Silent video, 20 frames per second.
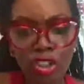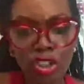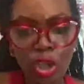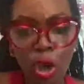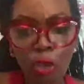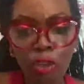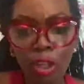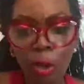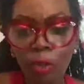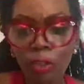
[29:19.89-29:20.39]

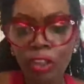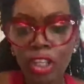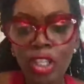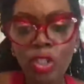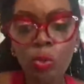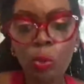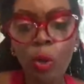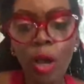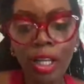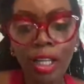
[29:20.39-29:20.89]
So that
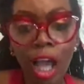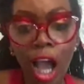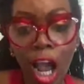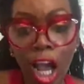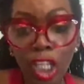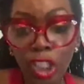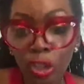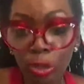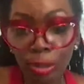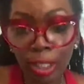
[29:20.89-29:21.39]
this
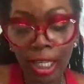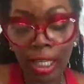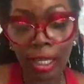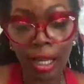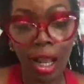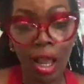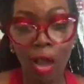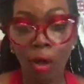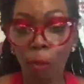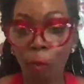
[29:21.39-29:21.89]
100,
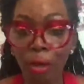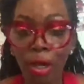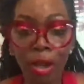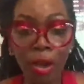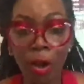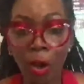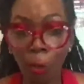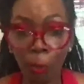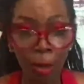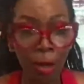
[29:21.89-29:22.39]

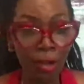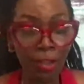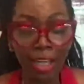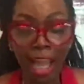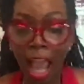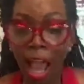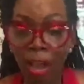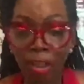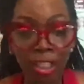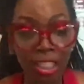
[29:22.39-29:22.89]
we're
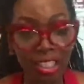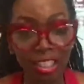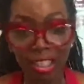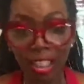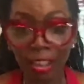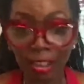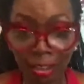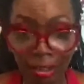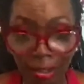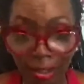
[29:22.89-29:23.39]
now your
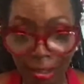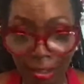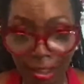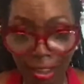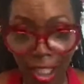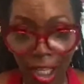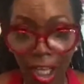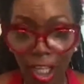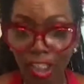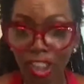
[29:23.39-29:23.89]
sisters.